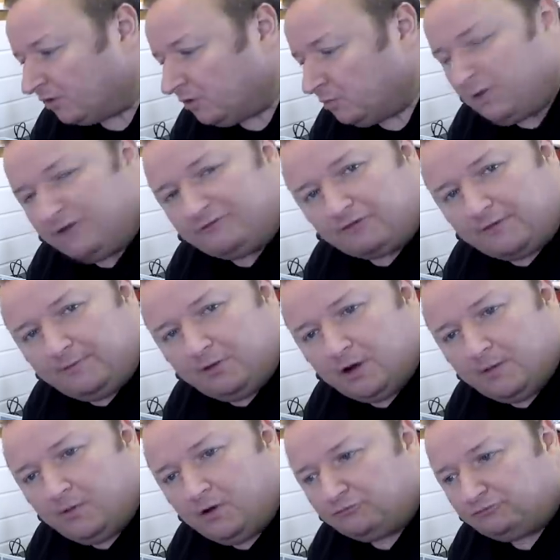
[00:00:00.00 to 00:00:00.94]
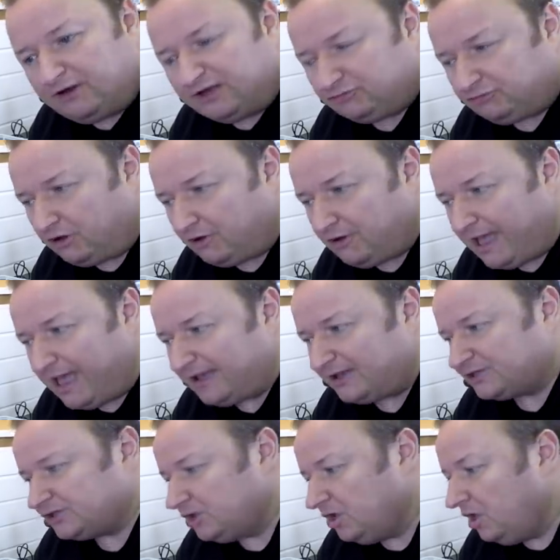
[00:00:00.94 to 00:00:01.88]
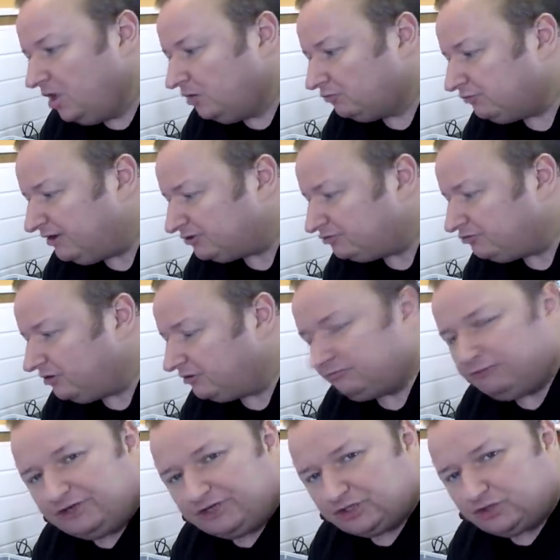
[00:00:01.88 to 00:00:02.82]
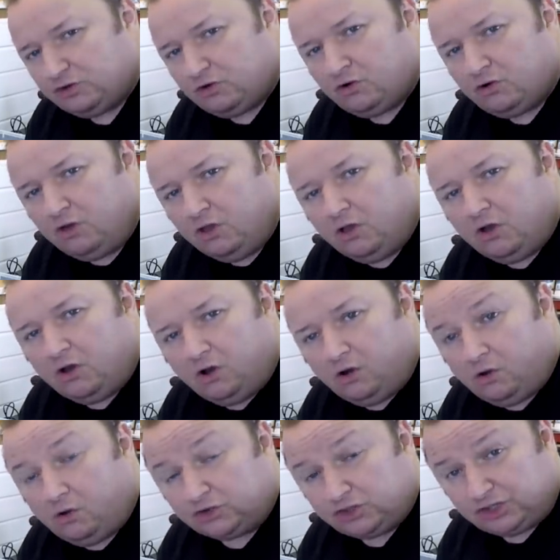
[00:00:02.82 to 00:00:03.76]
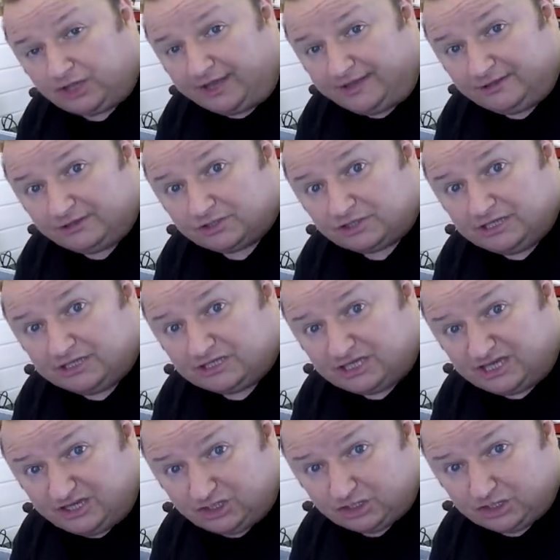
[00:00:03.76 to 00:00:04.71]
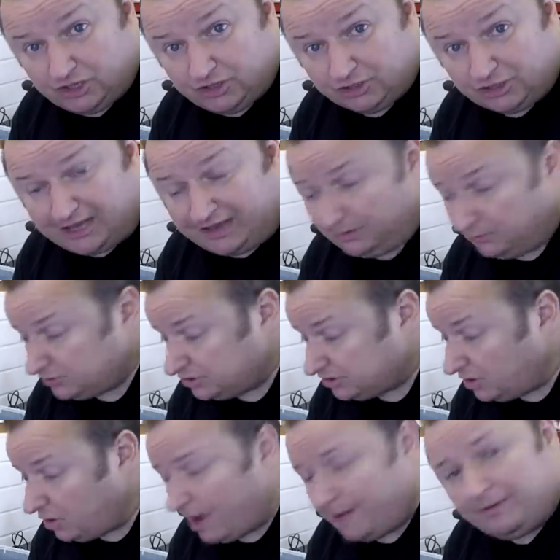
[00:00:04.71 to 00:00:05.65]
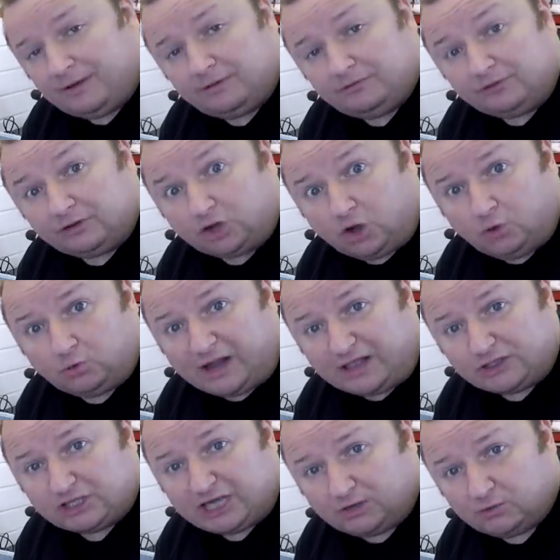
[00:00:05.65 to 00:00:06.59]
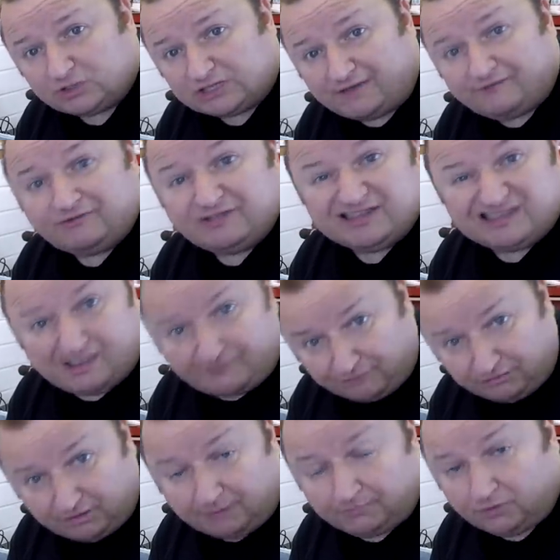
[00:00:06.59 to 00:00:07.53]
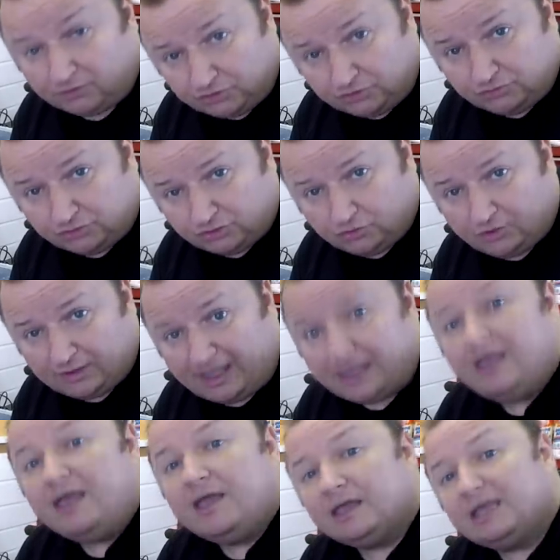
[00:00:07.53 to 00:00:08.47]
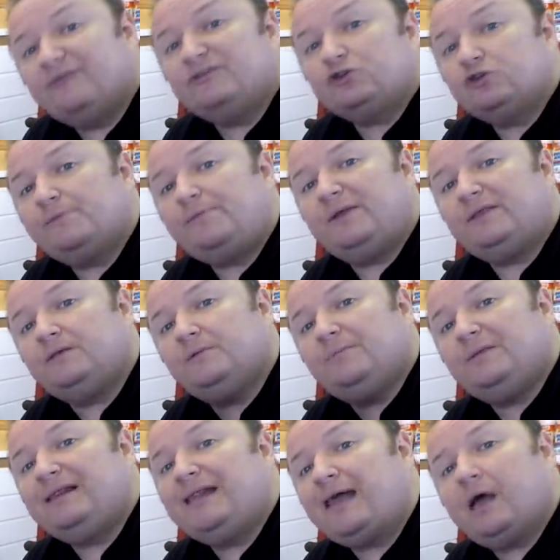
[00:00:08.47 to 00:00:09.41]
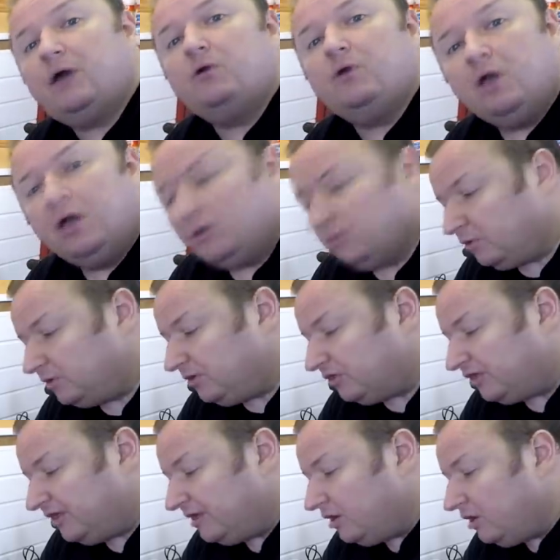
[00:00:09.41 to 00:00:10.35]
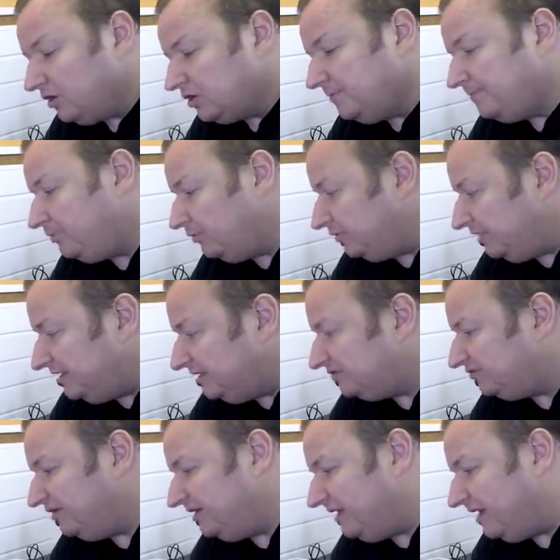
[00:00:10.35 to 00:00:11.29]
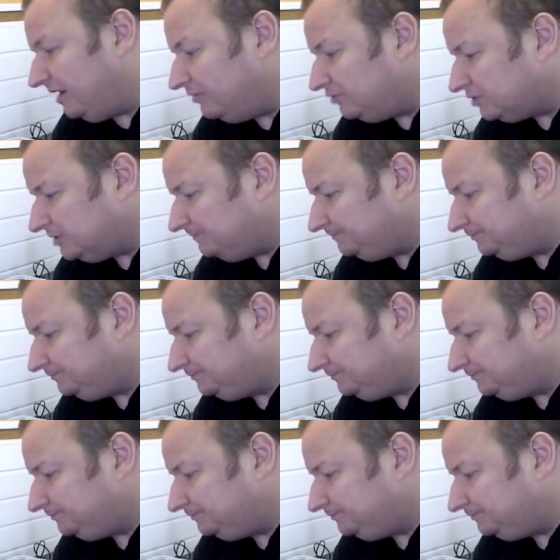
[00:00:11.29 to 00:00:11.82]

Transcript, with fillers: whether I put them on Retro Hacks, Retro Restore, or change the t-shirt channel and start uploading and call that channel something different. I'm not too sure yet. Give us your opinion below what you think I can put these videos.